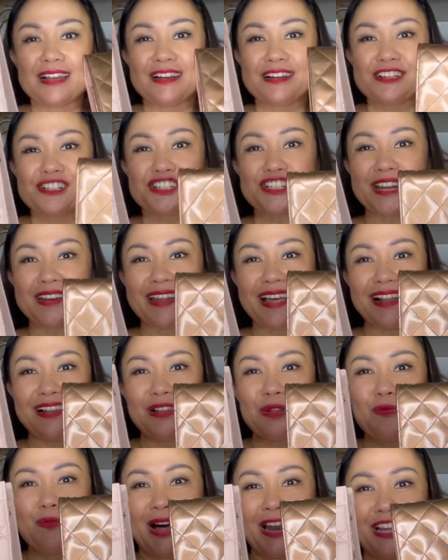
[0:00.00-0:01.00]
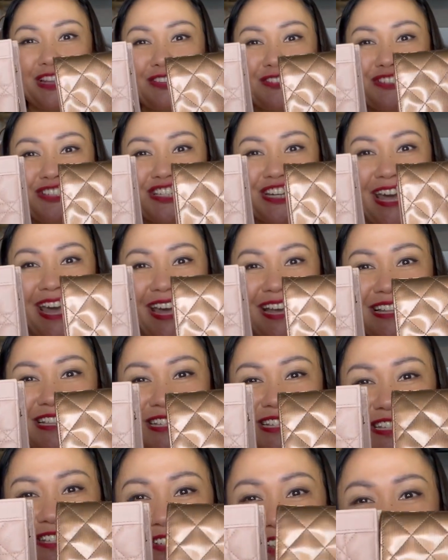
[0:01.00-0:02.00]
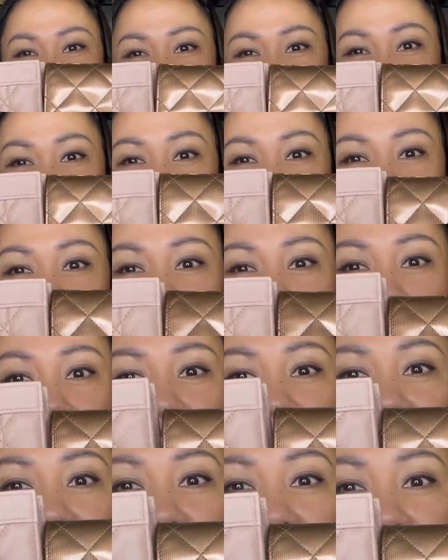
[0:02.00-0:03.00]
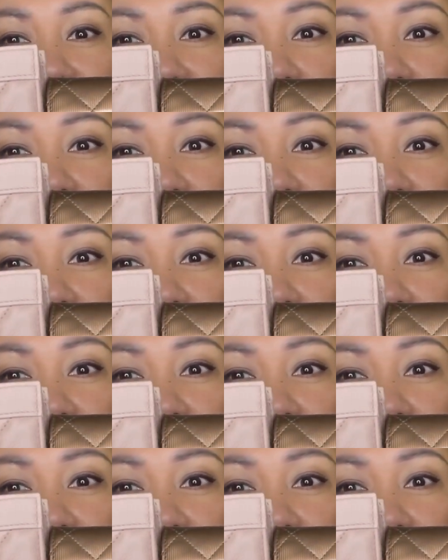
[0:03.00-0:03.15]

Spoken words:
Chanel wallet on chain. So this is how it looks like.